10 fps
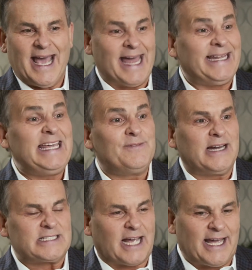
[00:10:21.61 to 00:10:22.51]
And
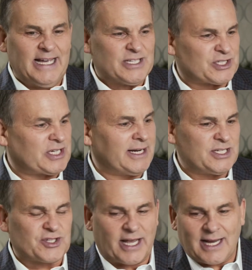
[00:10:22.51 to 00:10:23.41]
even as I
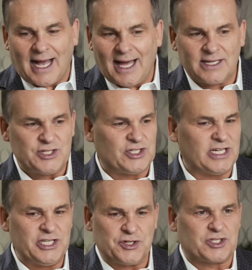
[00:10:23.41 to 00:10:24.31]
study
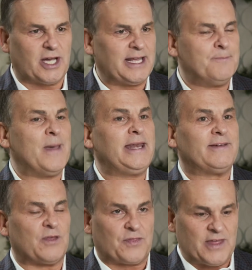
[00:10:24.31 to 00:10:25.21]
psychology and you study
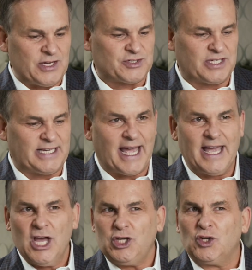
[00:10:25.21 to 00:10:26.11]
many of the things today,